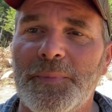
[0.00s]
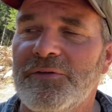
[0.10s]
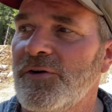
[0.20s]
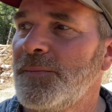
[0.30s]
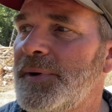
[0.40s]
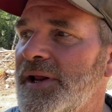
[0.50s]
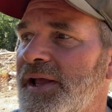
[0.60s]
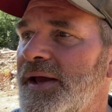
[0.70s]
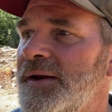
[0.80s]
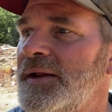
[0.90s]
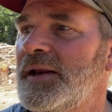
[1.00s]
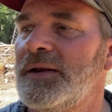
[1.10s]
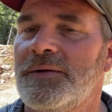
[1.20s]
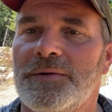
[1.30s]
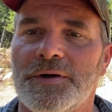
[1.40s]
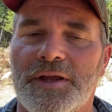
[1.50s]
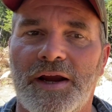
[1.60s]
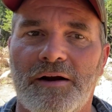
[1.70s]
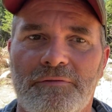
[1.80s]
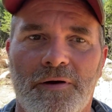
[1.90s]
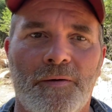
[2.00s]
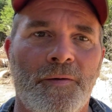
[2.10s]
me for a bit again and took care of